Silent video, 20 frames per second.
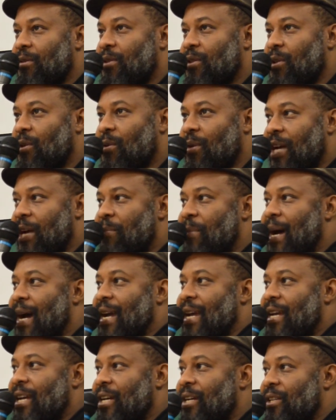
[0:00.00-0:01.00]
am
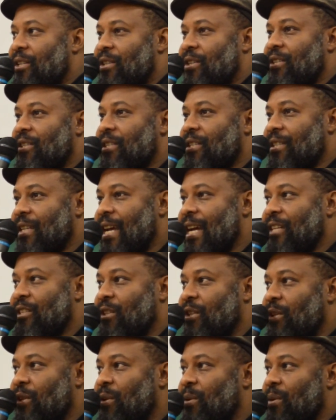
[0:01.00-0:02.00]
I here to just
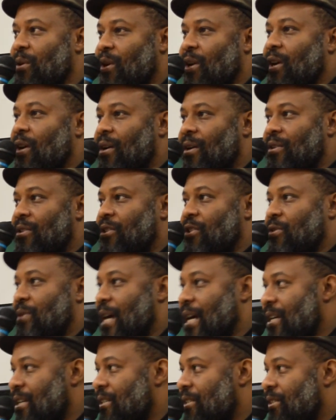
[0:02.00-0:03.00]
execute our
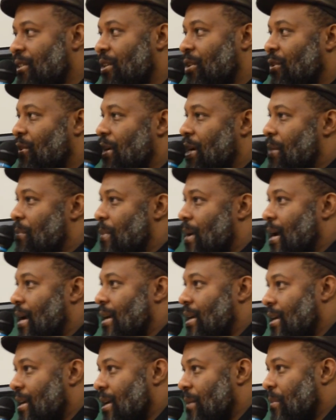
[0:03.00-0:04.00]
strategy, or am
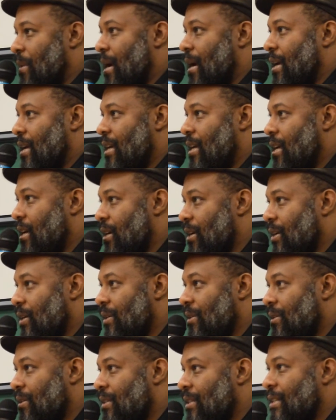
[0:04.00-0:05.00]
I
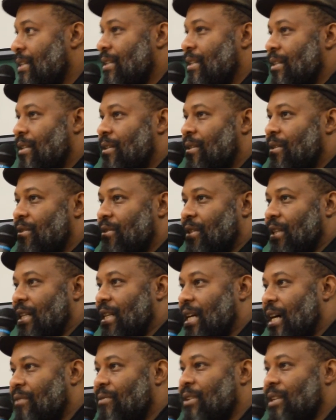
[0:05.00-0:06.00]
here to
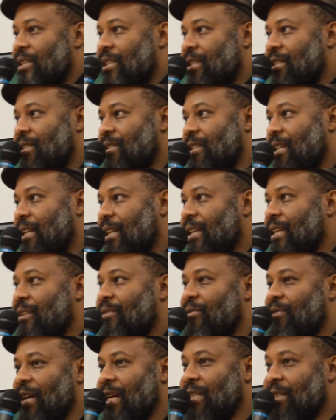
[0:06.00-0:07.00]
govern the city
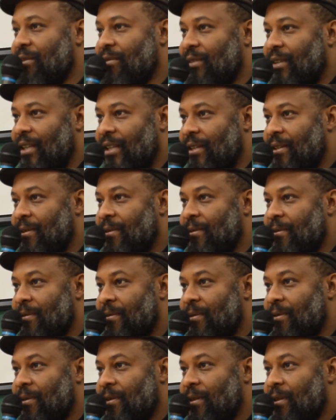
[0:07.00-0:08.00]
effectively?
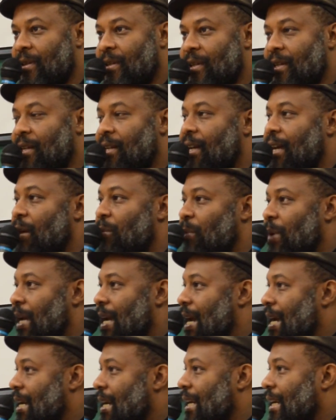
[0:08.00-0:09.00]
And we
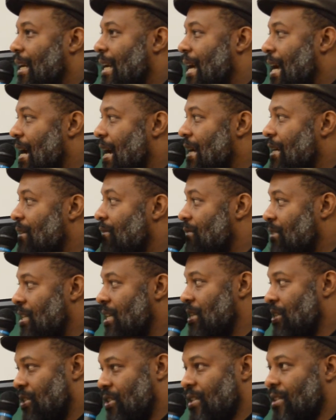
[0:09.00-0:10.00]
had a lot of
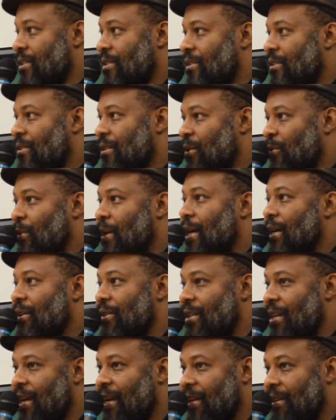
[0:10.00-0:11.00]
tension
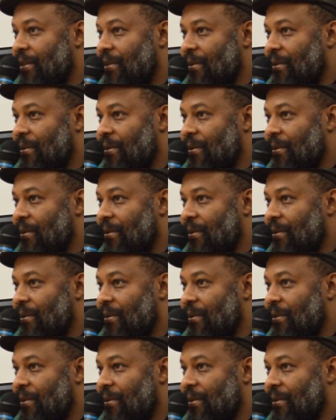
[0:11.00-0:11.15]
around that.